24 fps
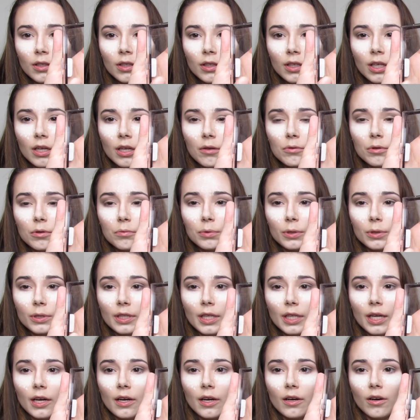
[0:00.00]
And I'm gonna put
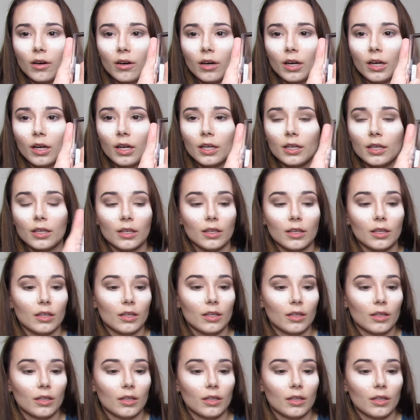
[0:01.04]
that on